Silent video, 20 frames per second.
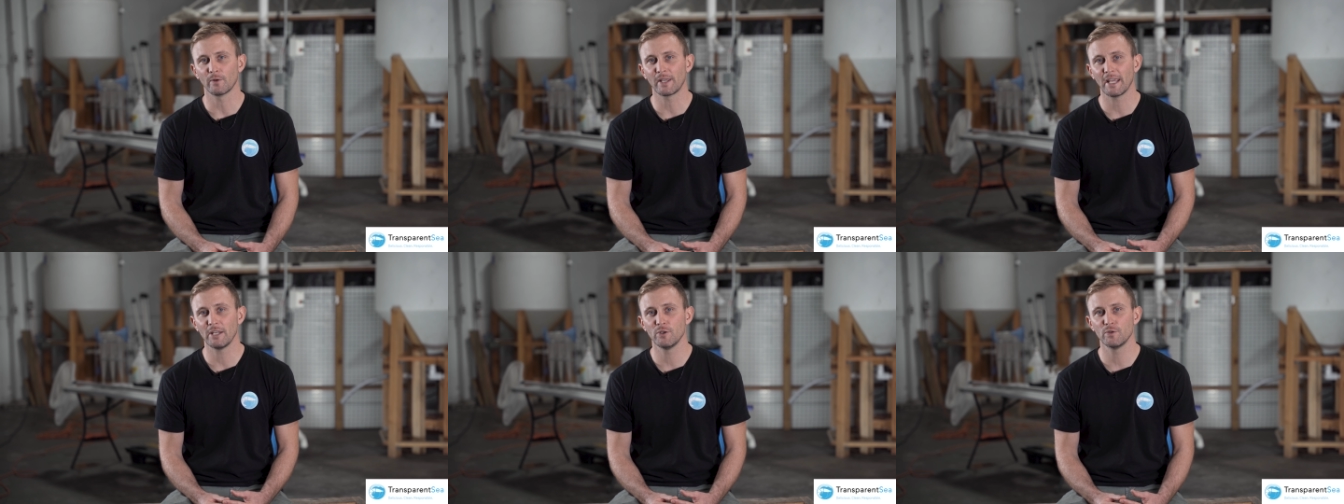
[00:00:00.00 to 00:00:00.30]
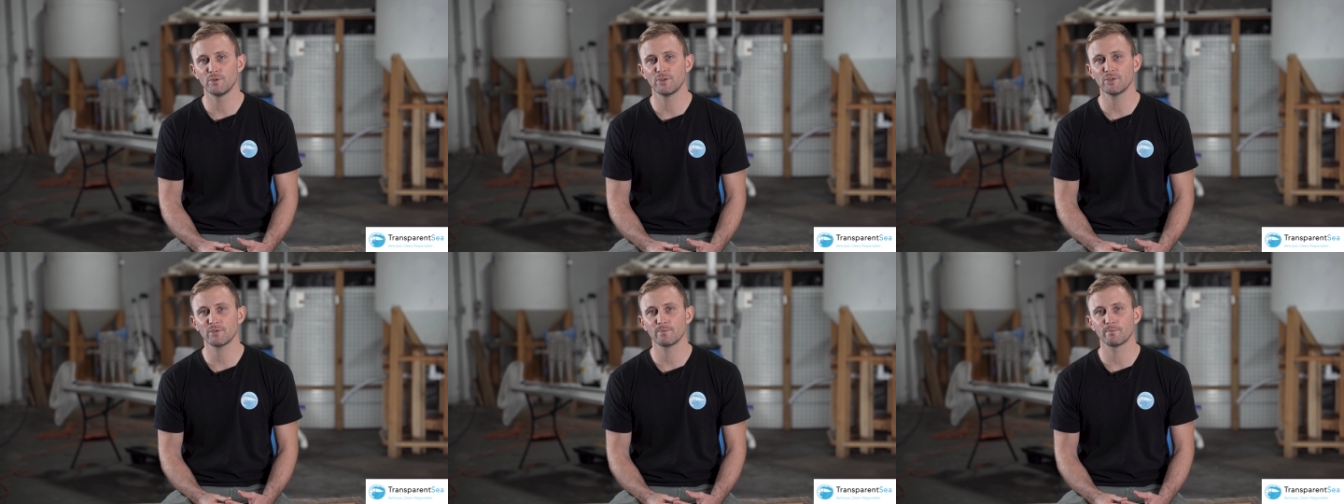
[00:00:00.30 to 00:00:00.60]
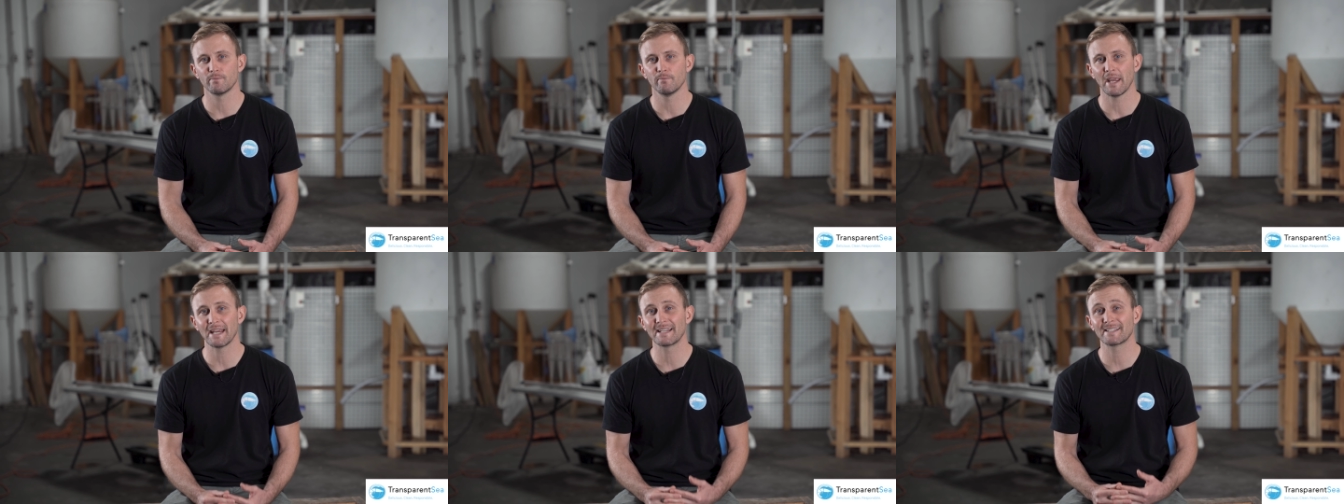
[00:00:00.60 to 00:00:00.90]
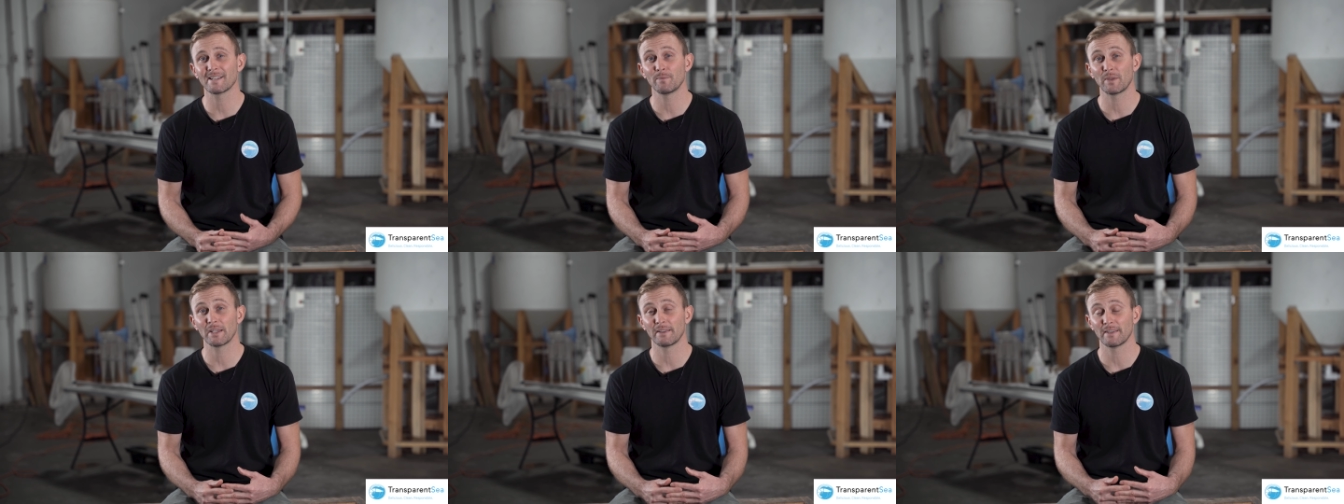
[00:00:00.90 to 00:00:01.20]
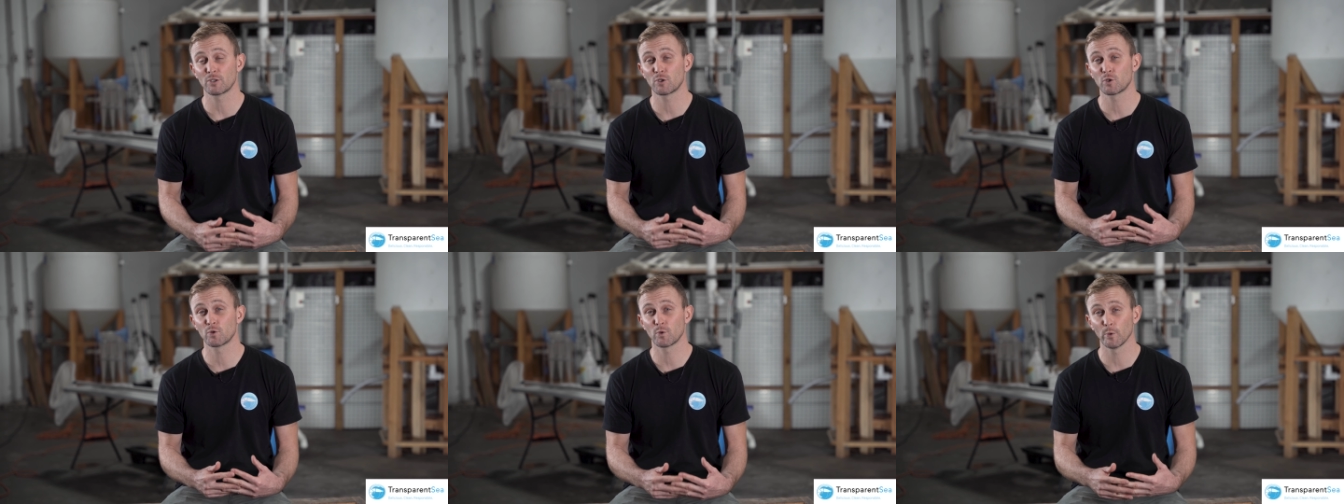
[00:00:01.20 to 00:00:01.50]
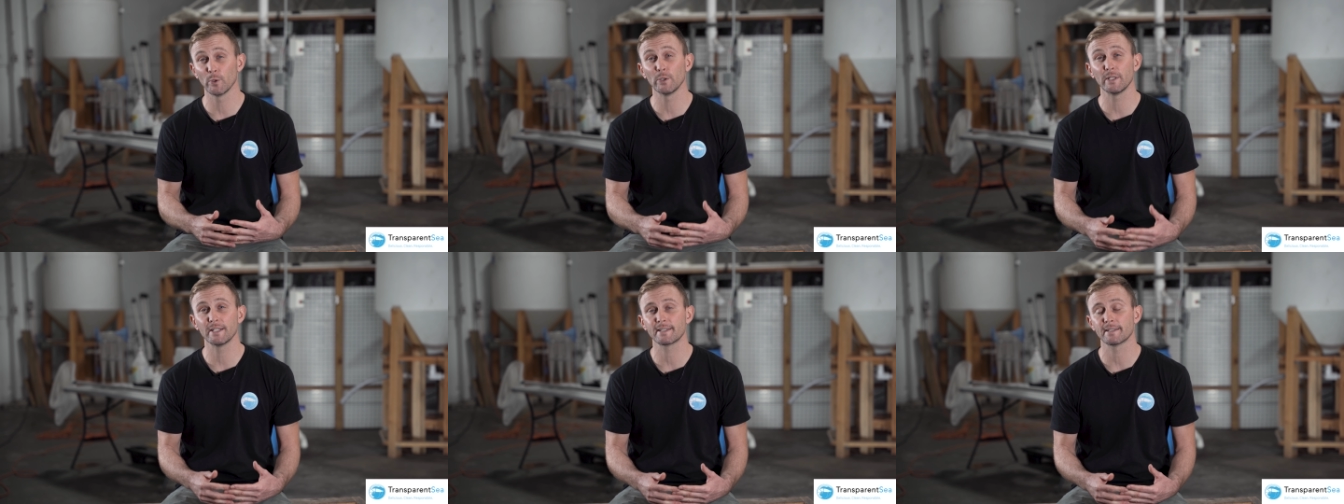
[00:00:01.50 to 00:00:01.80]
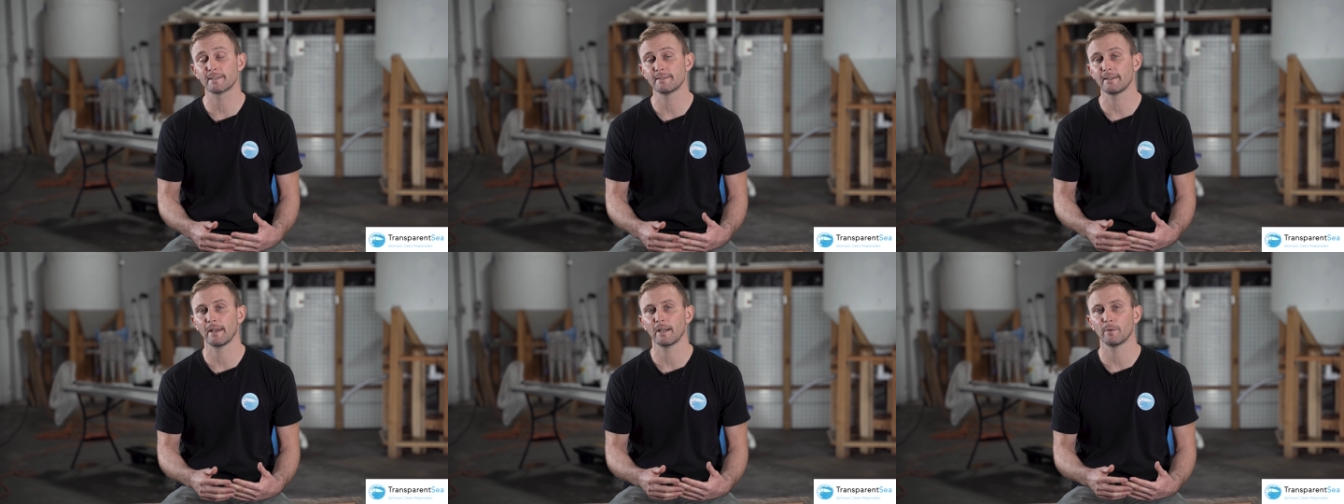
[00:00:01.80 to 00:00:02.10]
know, can you just make something that's truly
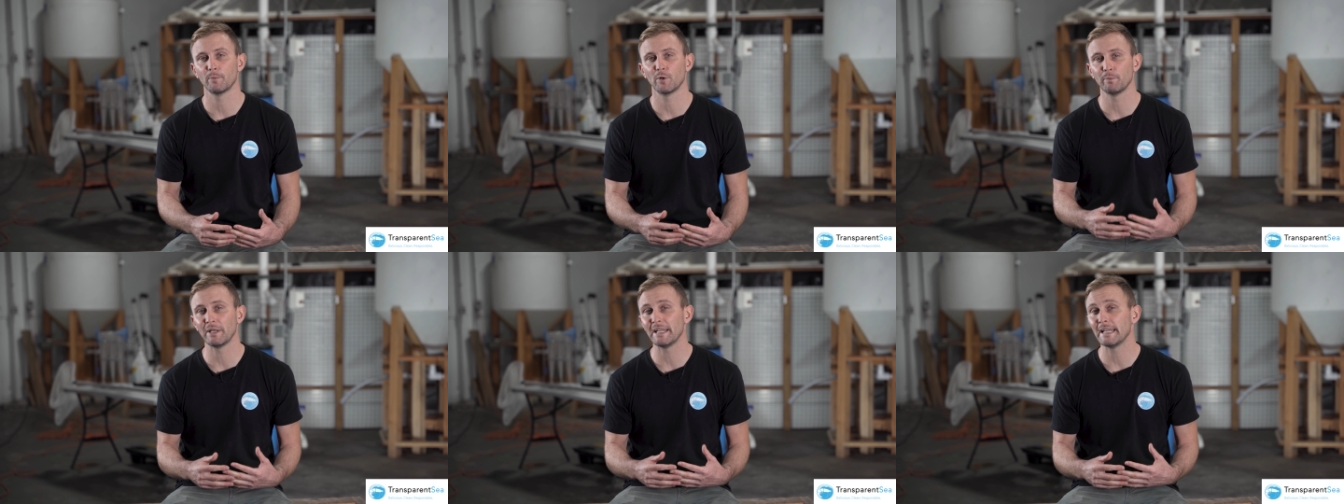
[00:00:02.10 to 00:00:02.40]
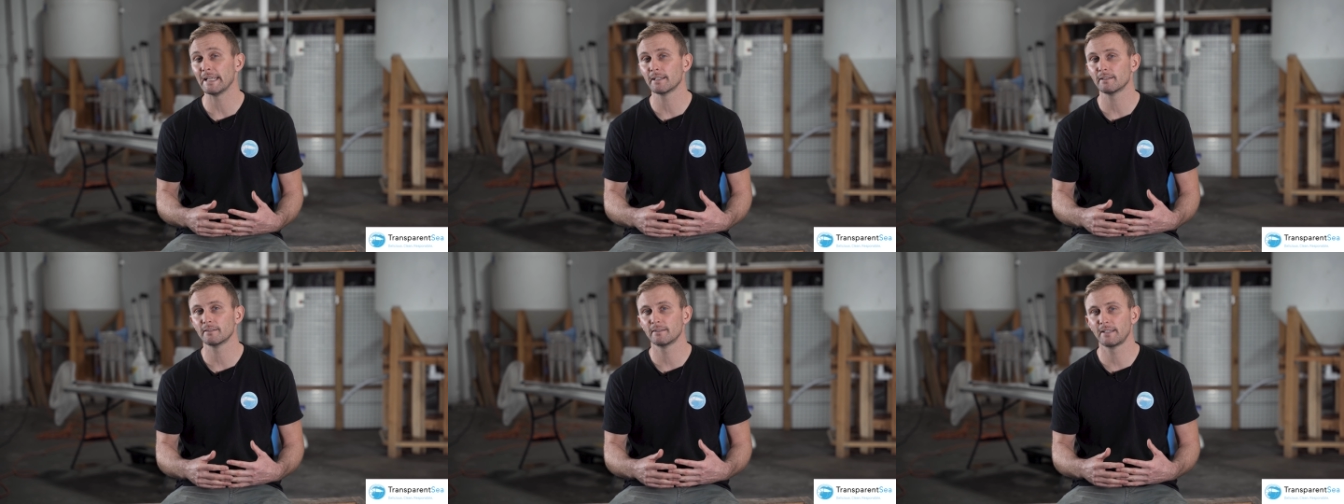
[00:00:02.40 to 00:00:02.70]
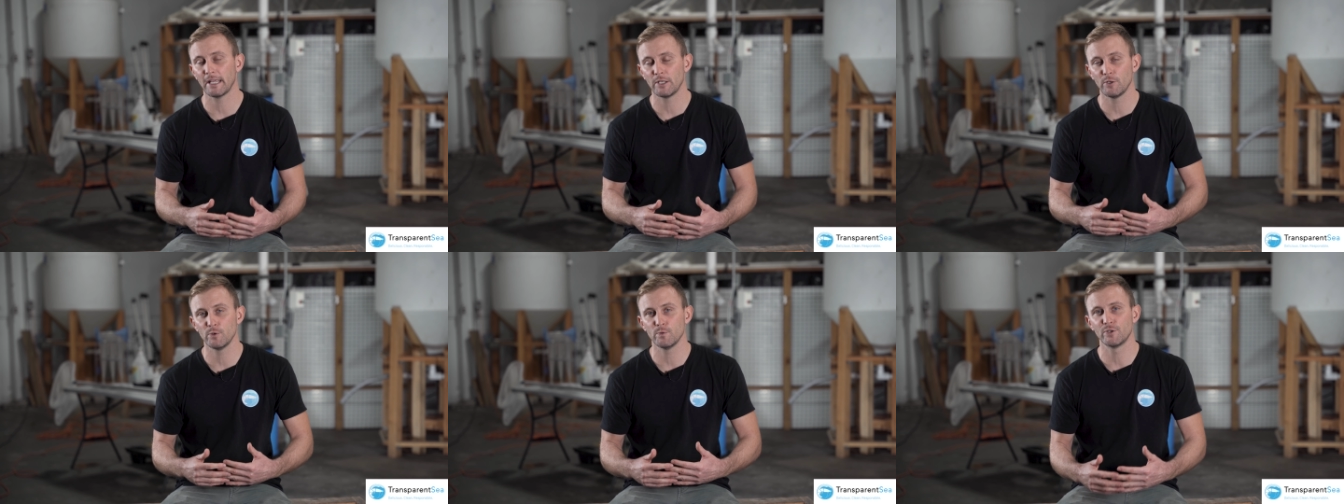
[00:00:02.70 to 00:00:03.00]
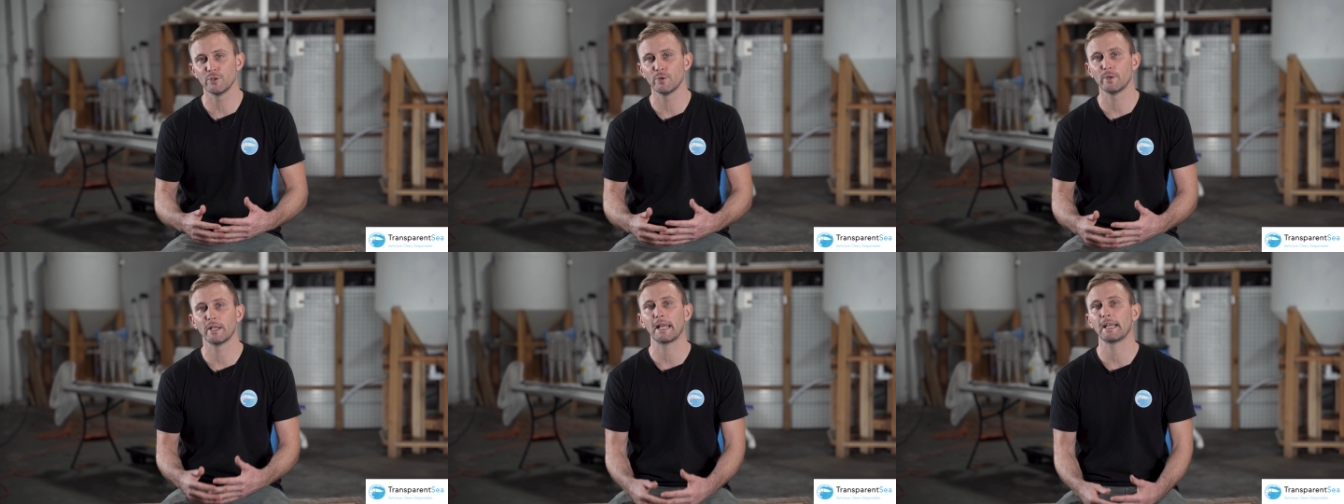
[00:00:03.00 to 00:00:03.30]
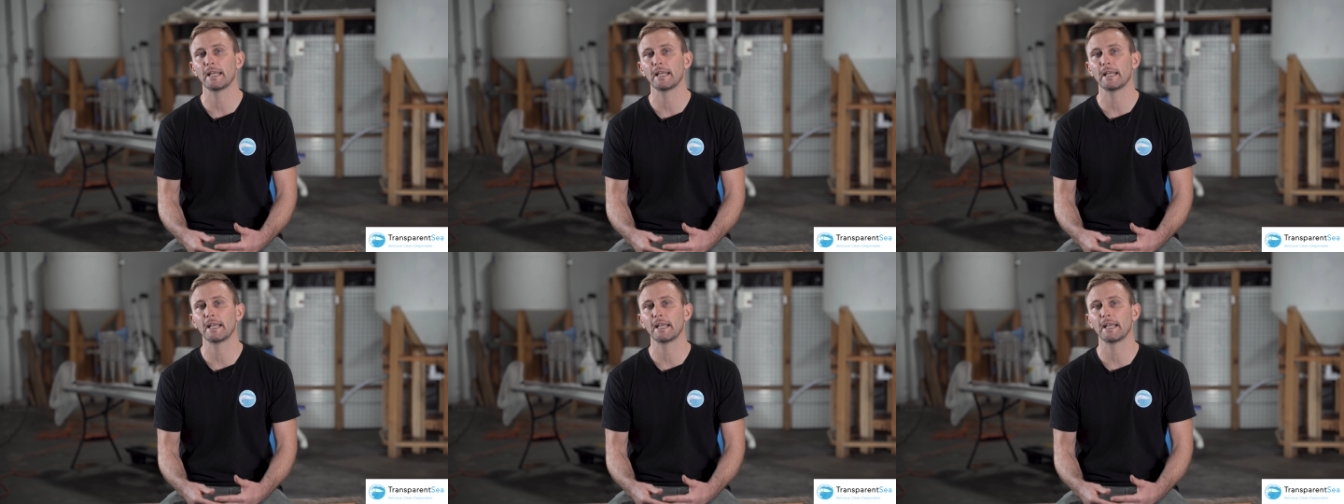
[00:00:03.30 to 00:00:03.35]
sustainable? Meaning, can you do it